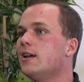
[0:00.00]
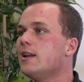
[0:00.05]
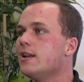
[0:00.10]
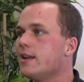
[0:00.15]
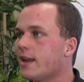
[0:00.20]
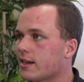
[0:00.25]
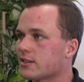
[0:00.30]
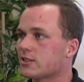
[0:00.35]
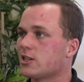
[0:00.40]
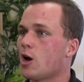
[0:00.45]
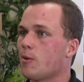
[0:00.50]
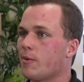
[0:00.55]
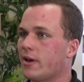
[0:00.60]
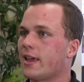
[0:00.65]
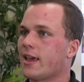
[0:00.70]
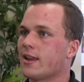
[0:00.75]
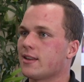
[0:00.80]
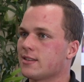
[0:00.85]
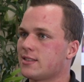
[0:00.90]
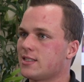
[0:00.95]
Next time I
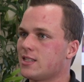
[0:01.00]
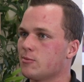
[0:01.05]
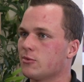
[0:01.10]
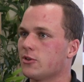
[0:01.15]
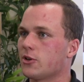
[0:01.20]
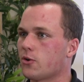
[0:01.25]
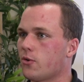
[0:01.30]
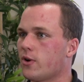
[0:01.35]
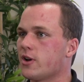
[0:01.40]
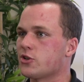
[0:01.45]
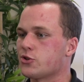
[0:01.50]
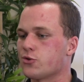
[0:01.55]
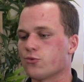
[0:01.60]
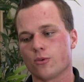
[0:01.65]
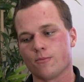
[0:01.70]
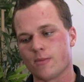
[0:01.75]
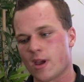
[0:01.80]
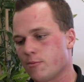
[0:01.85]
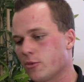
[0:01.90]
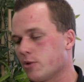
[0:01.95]
get a similar question,
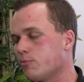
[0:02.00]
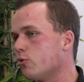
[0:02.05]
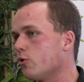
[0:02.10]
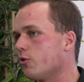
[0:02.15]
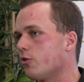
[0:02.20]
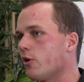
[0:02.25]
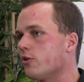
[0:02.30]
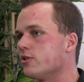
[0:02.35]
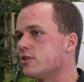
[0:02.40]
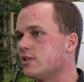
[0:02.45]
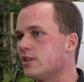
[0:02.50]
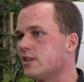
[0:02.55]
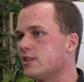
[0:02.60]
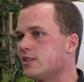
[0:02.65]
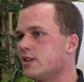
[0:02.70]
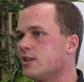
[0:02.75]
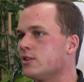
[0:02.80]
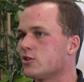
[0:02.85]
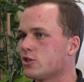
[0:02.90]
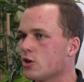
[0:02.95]
remember to put those things
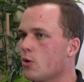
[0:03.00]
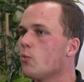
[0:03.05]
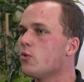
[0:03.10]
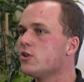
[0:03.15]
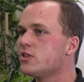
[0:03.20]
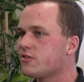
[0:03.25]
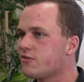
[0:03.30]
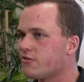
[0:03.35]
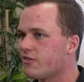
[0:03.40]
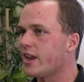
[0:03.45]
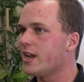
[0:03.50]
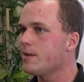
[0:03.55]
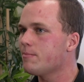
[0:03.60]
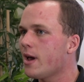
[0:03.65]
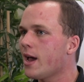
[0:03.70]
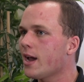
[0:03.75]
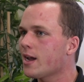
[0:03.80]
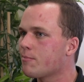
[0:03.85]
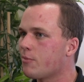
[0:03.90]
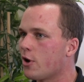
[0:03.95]
in. So it was
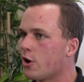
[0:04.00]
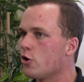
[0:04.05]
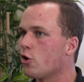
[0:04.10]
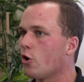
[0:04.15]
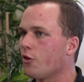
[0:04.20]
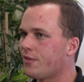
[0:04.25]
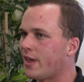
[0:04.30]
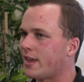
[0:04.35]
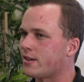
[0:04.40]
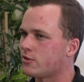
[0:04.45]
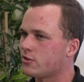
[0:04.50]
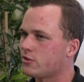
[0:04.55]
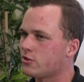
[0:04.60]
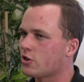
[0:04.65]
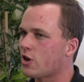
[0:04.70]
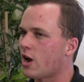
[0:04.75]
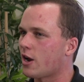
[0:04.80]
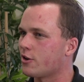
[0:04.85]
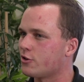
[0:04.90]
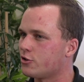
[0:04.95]
feedback, but not that
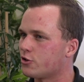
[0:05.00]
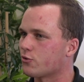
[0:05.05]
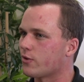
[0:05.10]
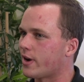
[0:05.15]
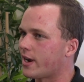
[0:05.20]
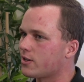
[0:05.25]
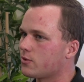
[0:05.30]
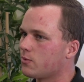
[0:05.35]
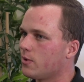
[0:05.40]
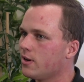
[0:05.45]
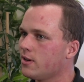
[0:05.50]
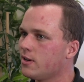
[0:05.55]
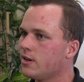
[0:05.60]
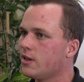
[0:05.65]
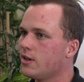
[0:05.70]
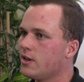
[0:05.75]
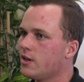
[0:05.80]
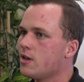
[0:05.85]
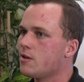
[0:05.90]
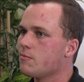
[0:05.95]
kind of direct one.
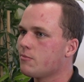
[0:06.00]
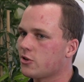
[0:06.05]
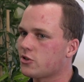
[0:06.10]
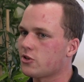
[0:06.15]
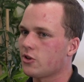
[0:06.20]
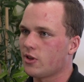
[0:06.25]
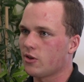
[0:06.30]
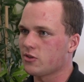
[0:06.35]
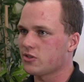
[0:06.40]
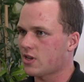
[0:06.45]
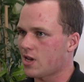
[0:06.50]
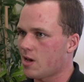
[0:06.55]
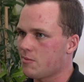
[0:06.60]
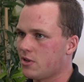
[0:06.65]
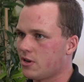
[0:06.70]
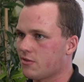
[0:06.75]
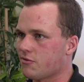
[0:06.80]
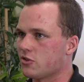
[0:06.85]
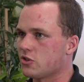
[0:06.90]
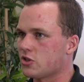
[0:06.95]
So there was a couple
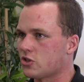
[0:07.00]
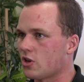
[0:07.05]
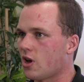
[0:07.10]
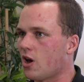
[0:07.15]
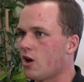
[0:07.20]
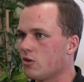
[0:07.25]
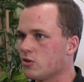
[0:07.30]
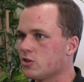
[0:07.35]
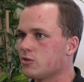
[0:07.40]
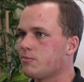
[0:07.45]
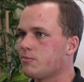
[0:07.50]
of different styles,